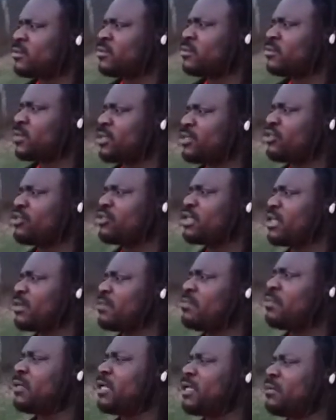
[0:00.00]
but you can
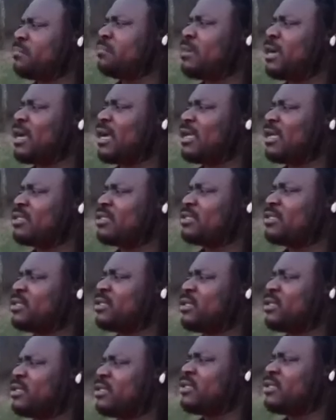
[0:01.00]
play a part
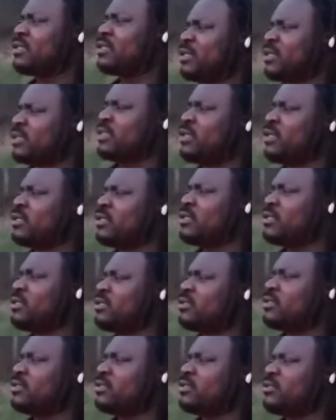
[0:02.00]

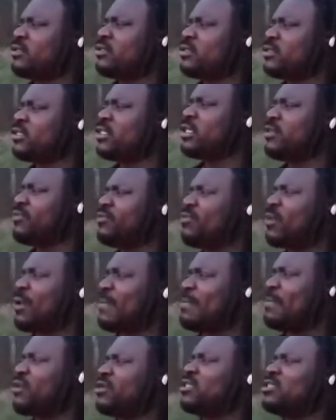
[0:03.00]
to save one
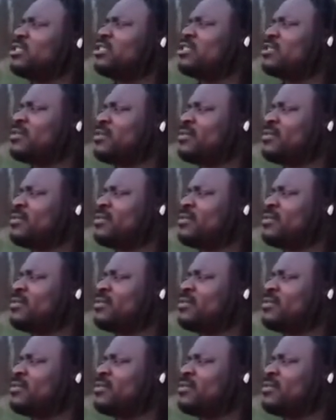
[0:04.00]
person.